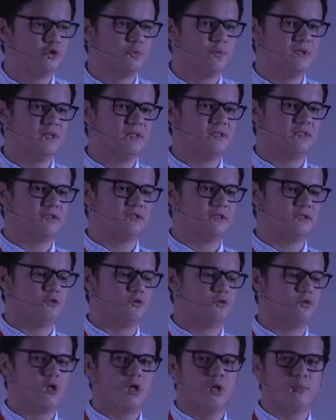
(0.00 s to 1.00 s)
Do we need
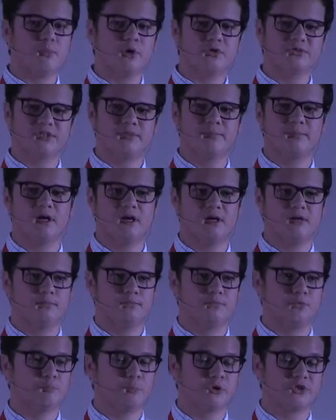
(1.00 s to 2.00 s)
to
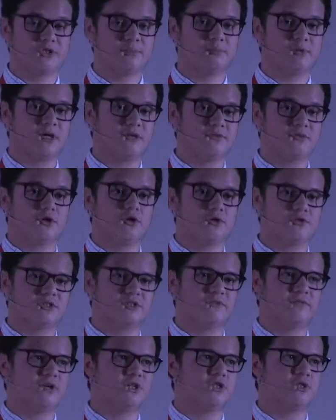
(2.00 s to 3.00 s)
multiply the
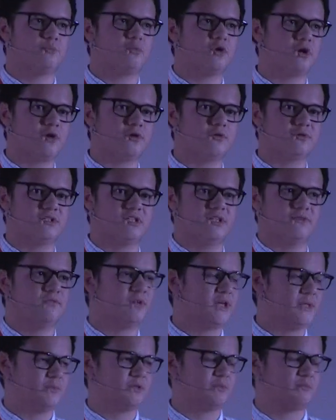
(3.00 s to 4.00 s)
conservation priority of
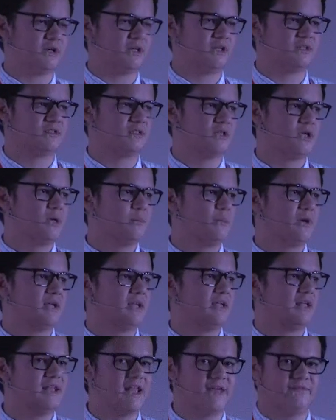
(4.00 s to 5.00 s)
klipspringers
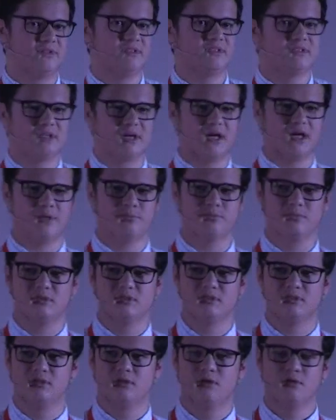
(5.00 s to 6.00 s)
by 11
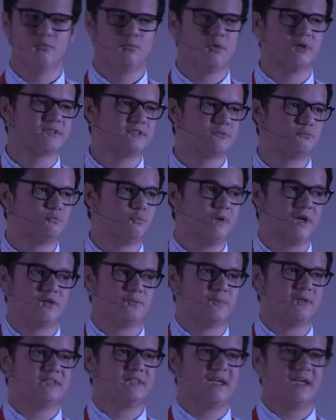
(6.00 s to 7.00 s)
times? Well, where
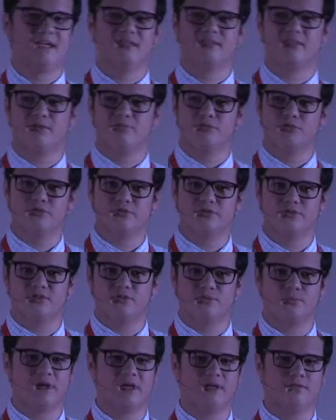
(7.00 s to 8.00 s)
do we take that
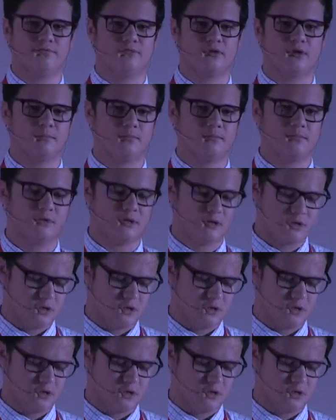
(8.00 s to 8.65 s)
resources away from?